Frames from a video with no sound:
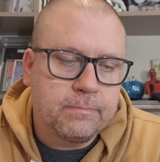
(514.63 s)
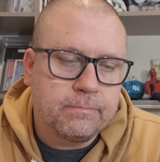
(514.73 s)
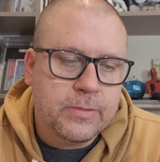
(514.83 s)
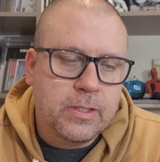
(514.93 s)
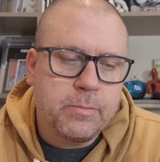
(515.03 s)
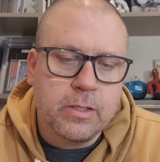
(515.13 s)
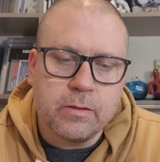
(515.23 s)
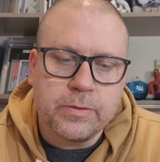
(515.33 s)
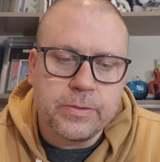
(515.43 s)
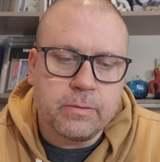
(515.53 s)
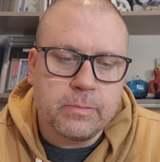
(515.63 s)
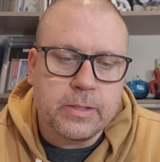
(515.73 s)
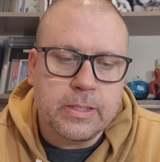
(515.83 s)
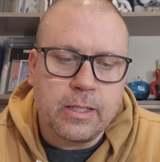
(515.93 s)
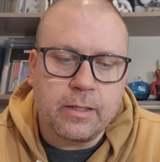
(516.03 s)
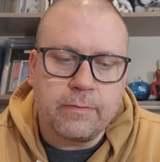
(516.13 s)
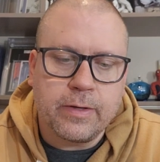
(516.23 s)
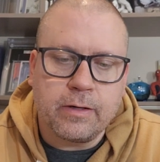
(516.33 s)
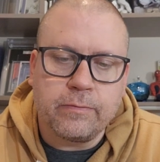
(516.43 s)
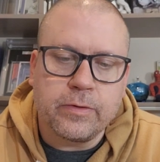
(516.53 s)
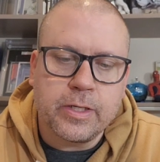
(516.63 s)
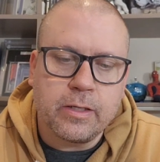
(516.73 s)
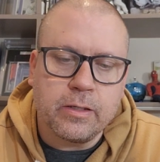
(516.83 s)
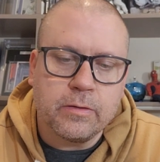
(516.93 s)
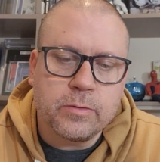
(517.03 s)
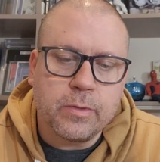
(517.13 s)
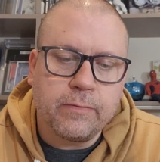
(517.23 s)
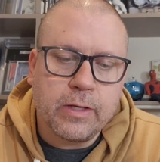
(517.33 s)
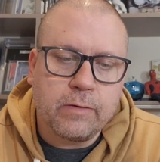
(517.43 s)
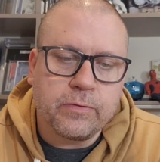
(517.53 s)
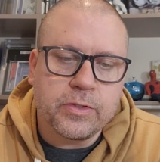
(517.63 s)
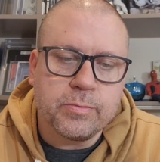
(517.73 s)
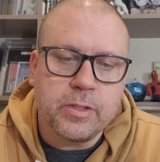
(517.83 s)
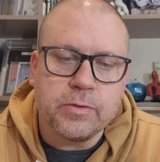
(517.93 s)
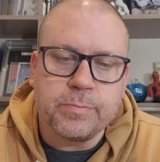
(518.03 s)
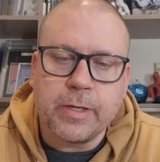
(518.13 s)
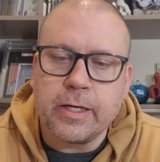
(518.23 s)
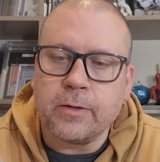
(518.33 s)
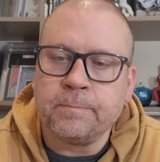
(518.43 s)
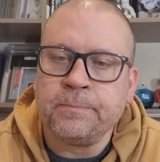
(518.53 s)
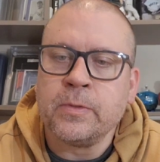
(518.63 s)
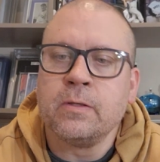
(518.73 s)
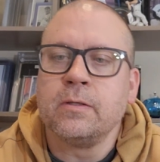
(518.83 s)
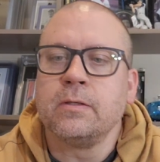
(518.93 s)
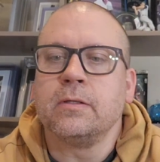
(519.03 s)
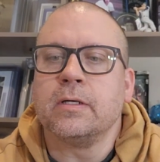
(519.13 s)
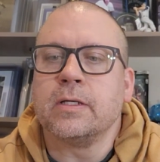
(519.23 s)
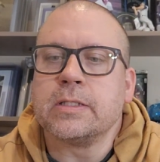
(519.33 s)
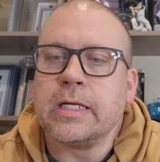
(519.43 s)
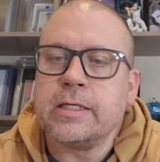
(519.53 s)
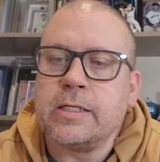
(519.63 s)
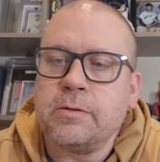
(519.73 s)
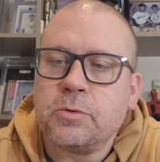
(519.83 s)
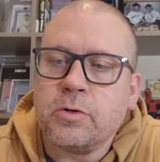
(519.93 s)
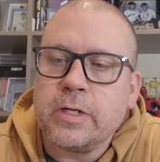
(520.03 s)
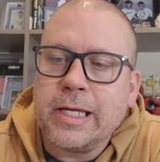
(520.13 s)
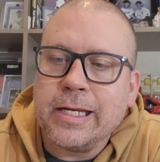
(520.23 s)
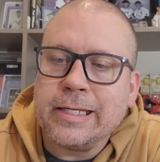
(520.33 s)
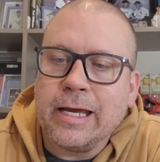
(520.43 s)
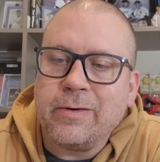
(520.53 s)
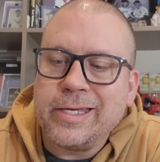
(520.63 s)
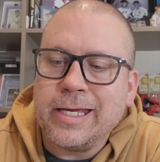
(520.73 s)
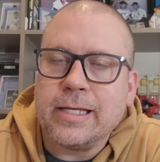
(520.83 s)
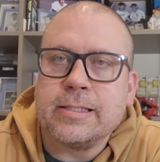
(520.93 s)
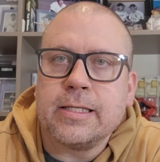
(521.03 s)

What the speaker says: some years. I mean, it's not like I've had it for 10 years, but I've had it for some years by now. It's a 1938 Gaudy Heads